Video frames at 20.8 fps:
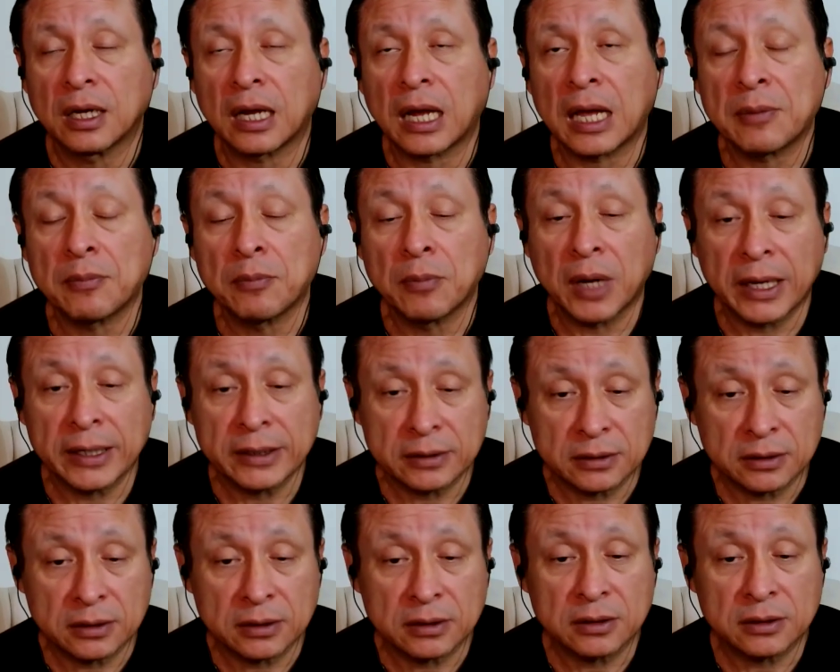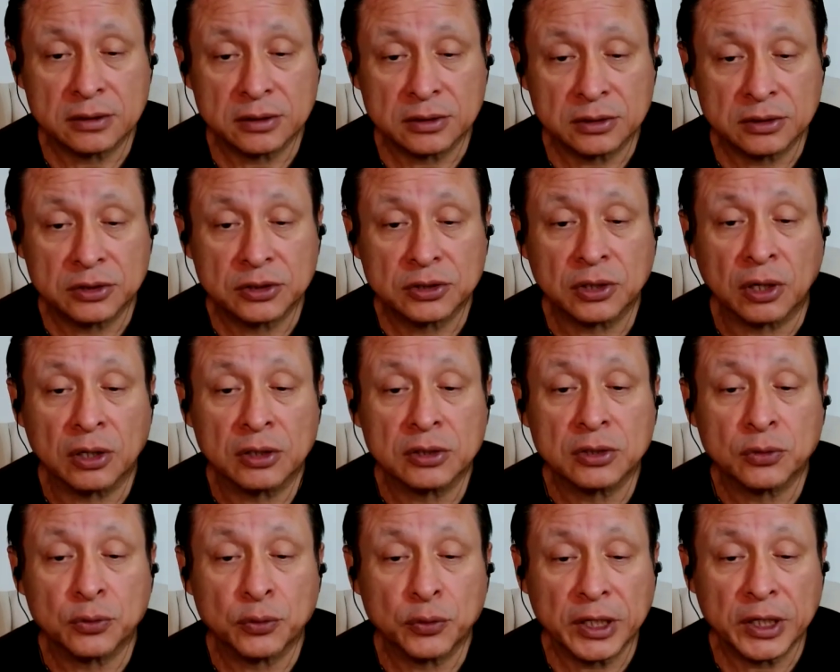I might start
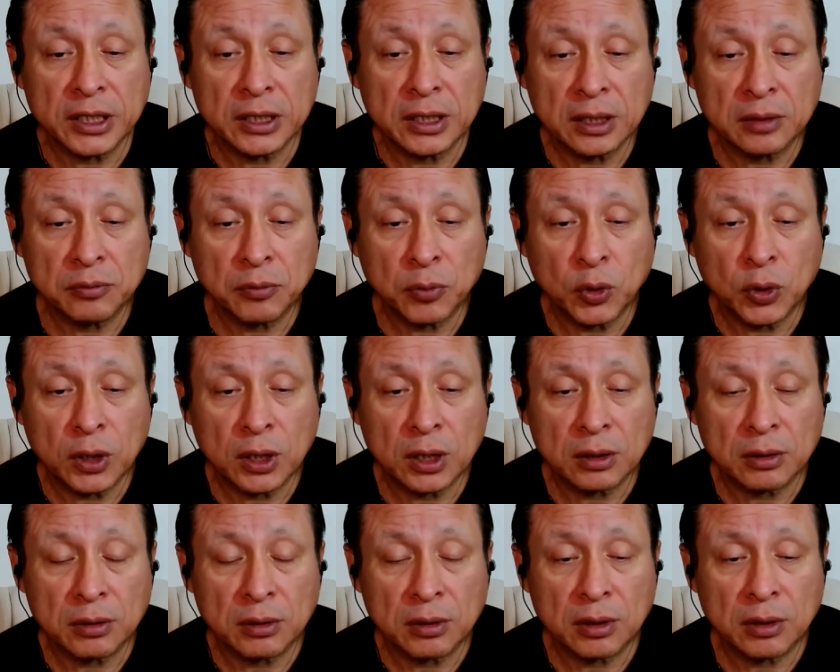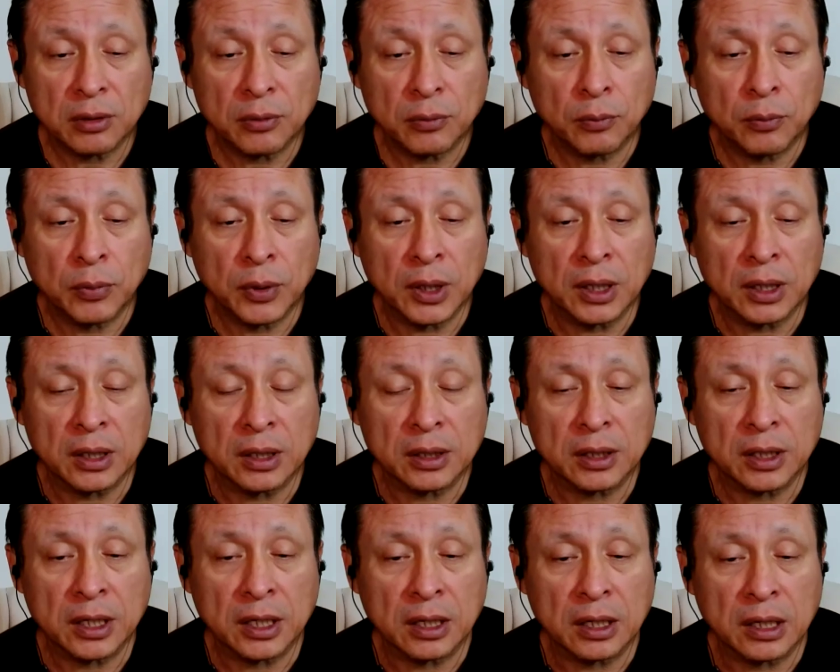to read him more, but
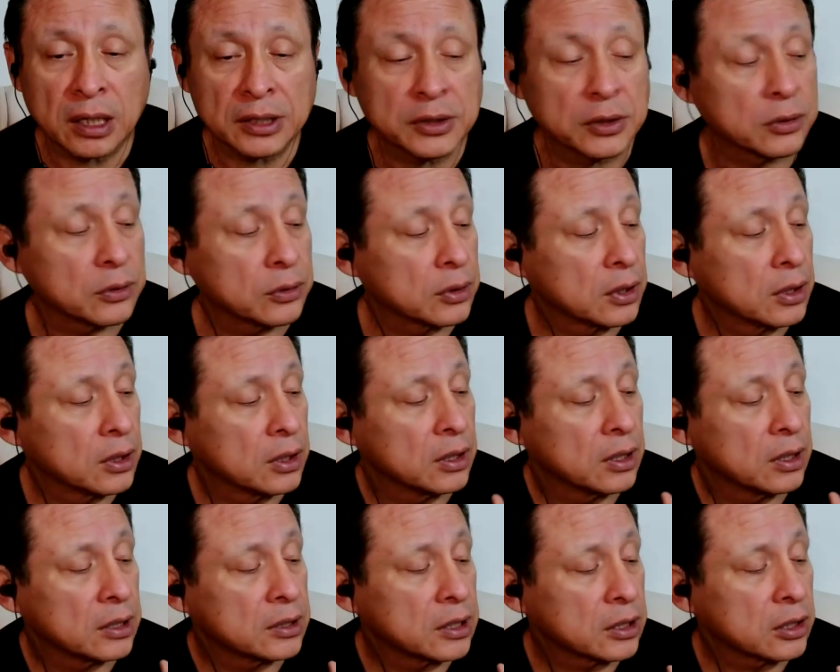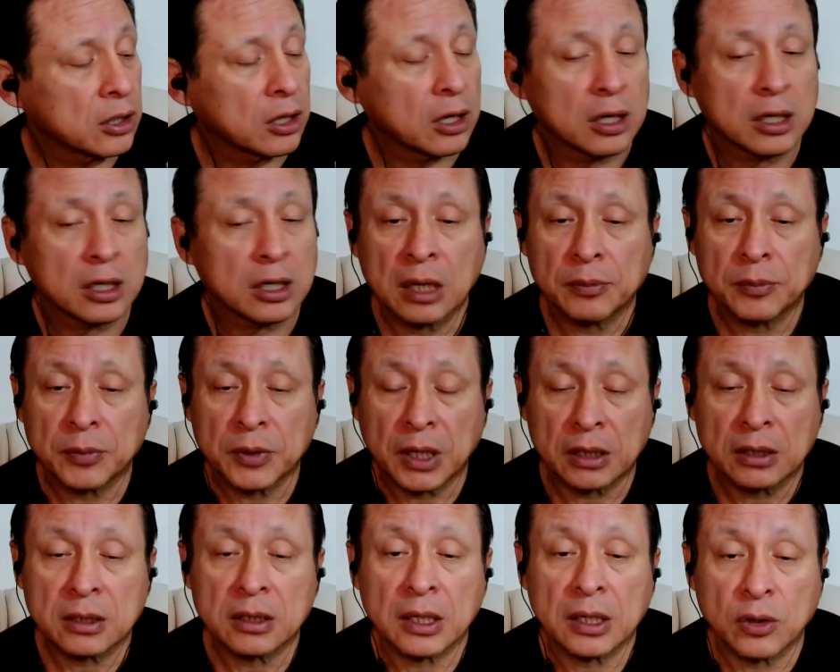yeah, I don't. And then Carnap,
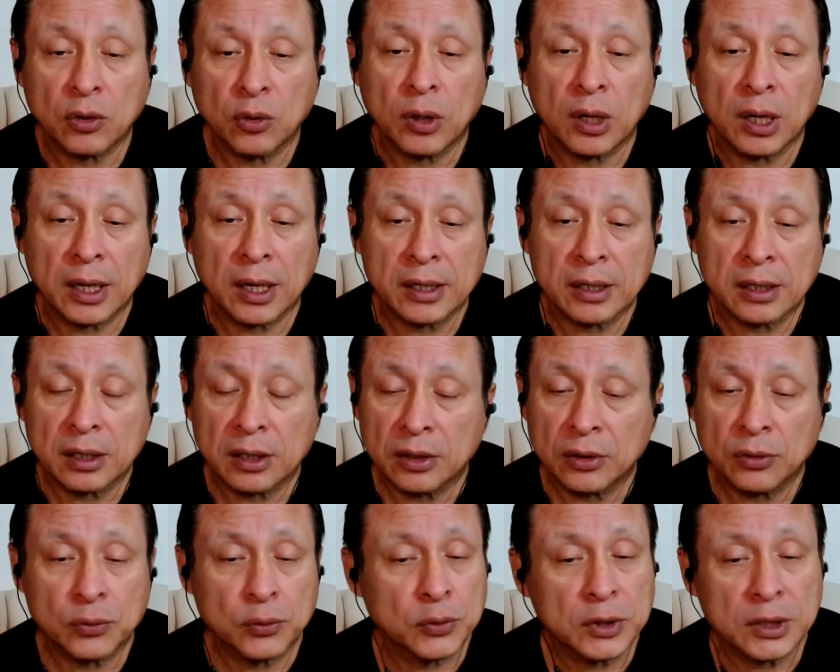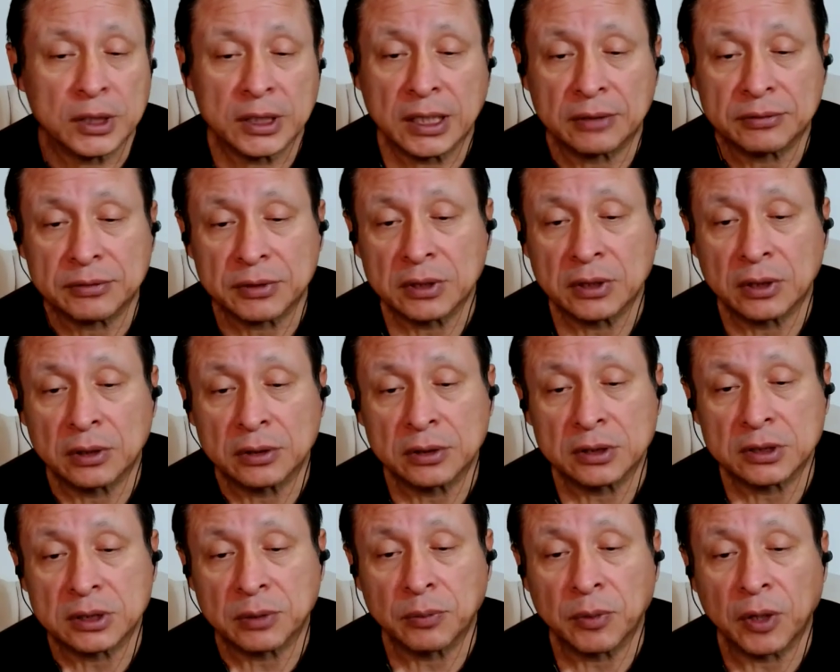kind of like Quine, you really have to know
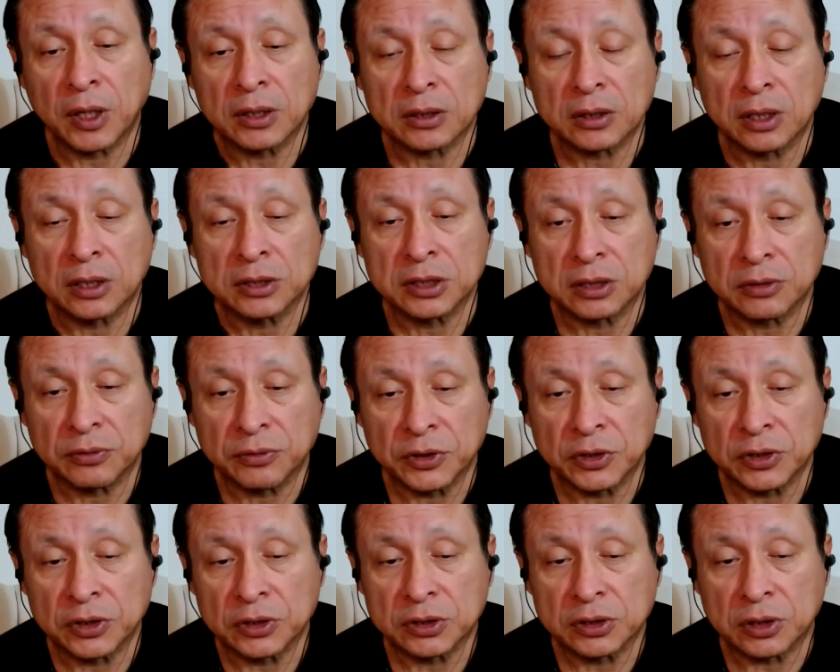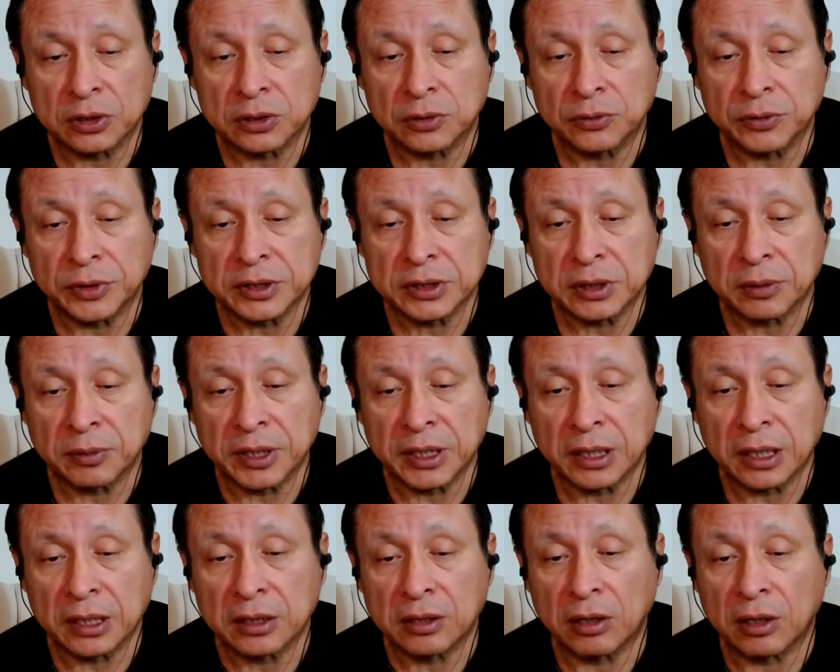your symbolic logic if you're going to start to read somebody
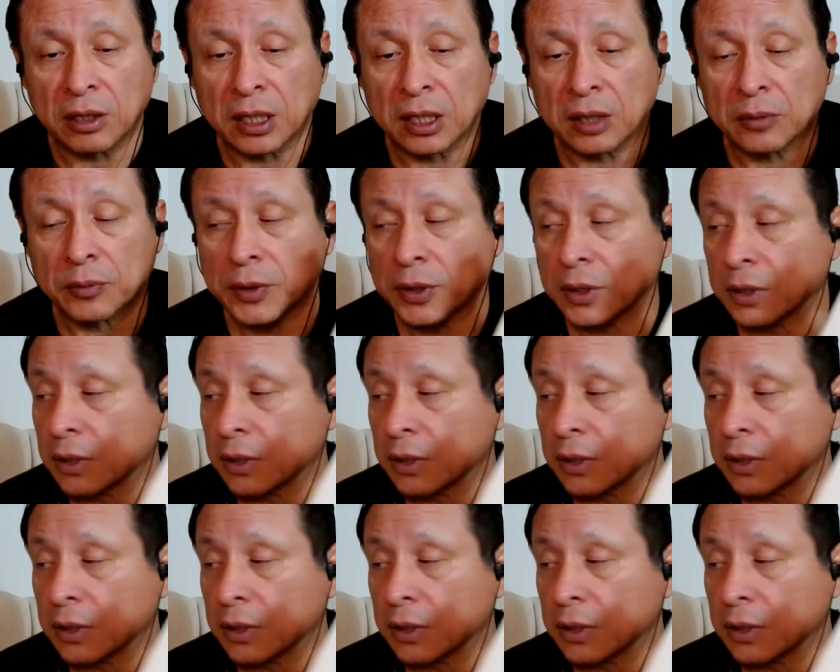like Carnap.